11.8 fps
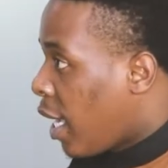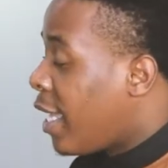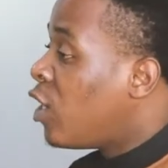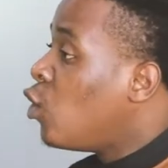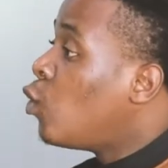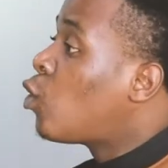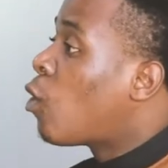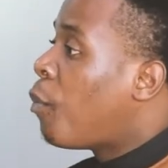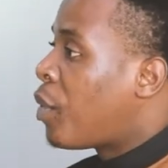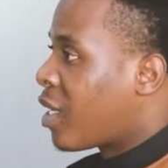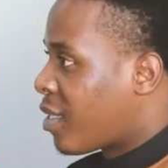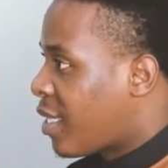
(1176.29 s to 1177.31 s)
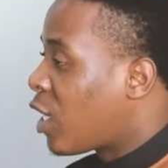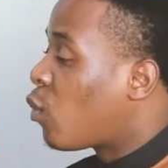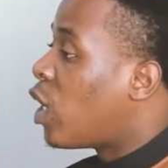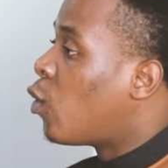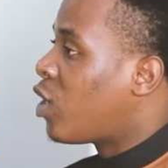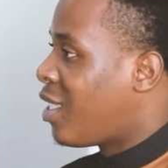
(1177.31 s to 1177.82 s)
and new topics that
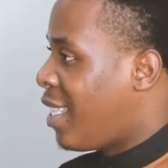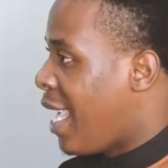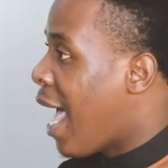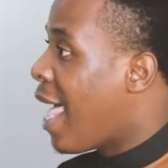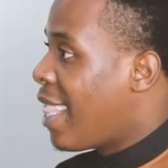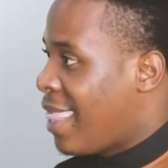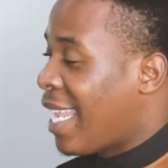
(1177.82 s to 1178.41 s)
were not there